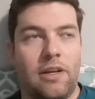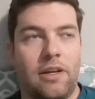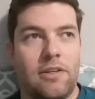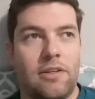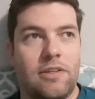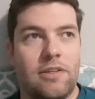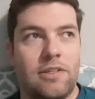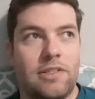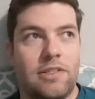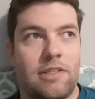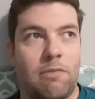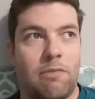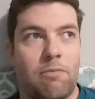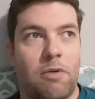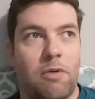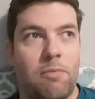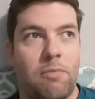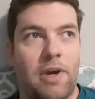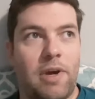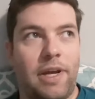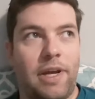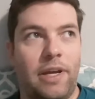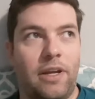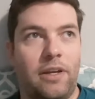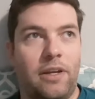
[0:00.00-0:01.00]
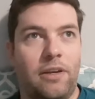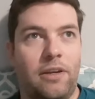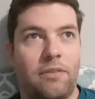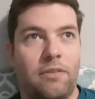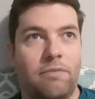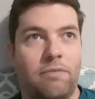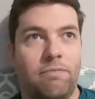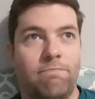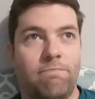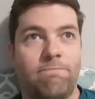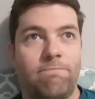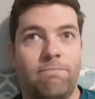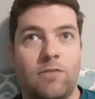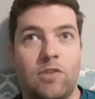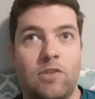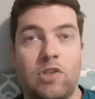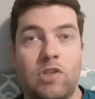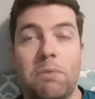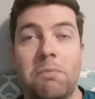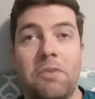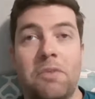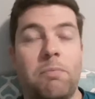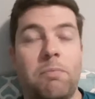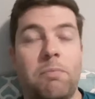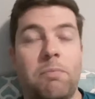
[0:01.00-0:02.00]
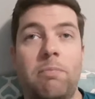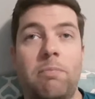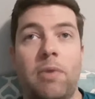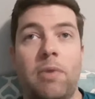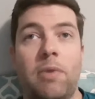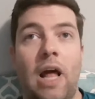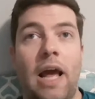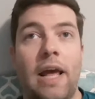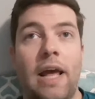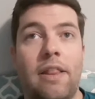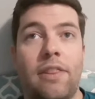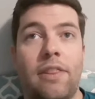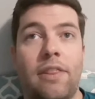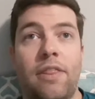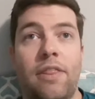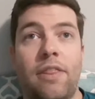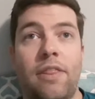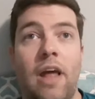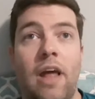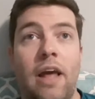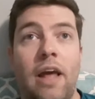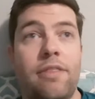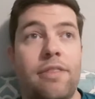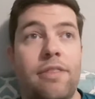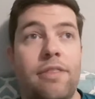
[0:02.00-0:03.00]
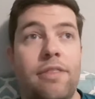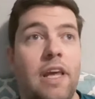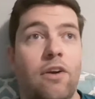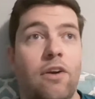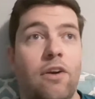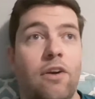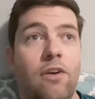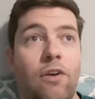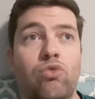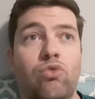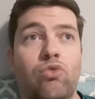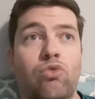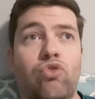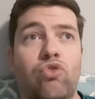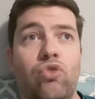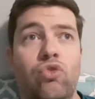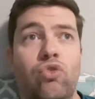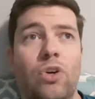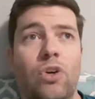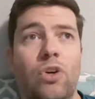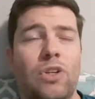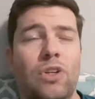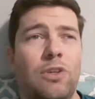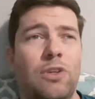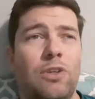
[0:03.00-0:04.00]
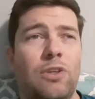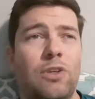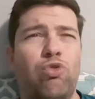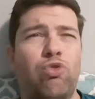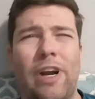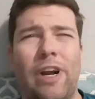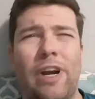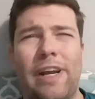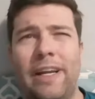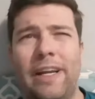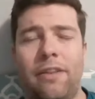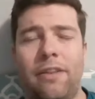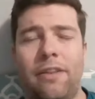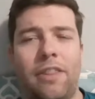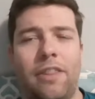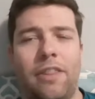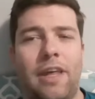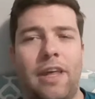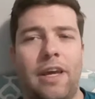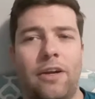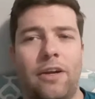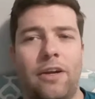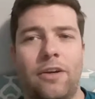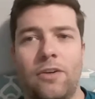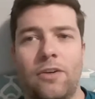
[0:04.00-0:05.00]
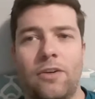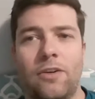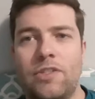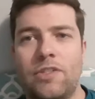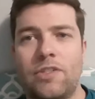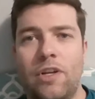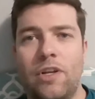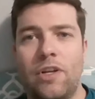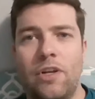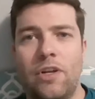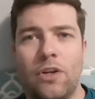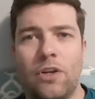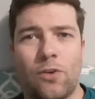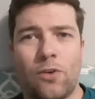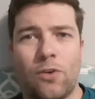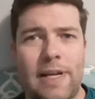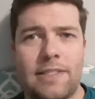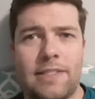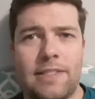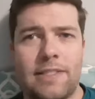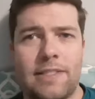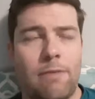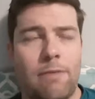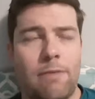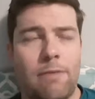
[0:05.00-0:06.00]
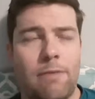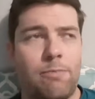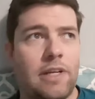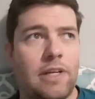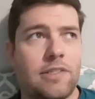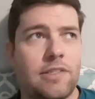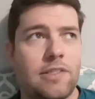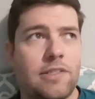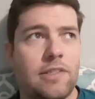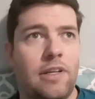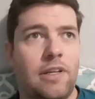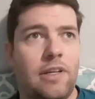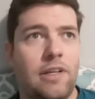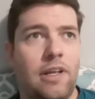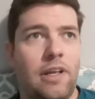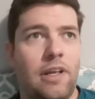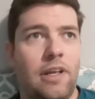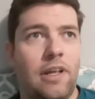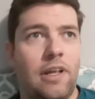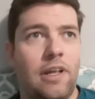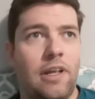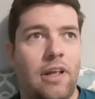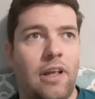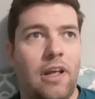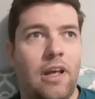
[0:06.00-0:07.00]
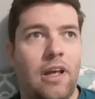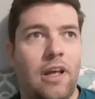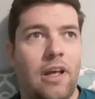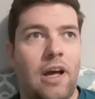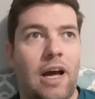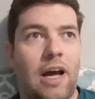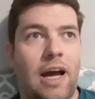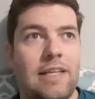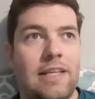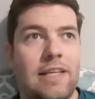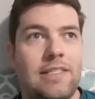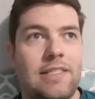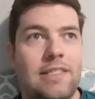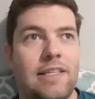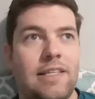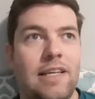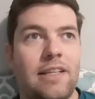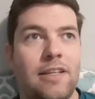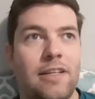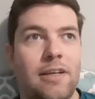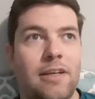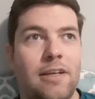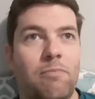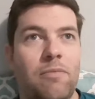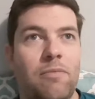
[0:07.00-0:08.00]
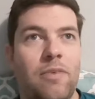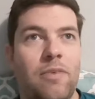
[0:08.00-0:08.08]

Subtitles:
some of my some of the people I think are great thinkers, great skeptics, I see them